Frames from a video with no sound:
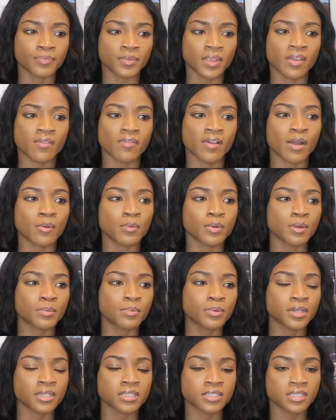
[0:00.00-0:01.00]
if I were to
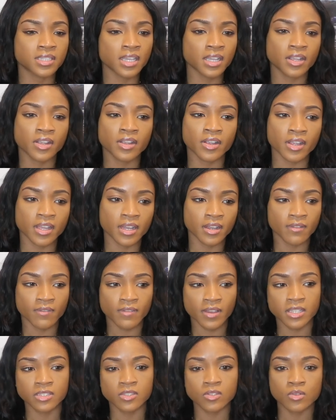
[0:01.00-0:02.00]
put a sticker in a
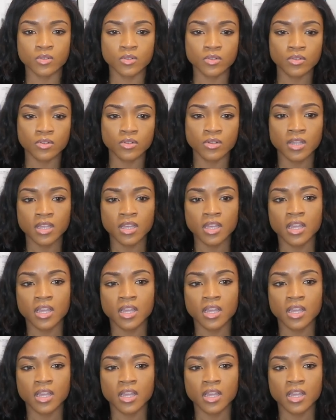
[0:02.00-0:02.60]
vessel,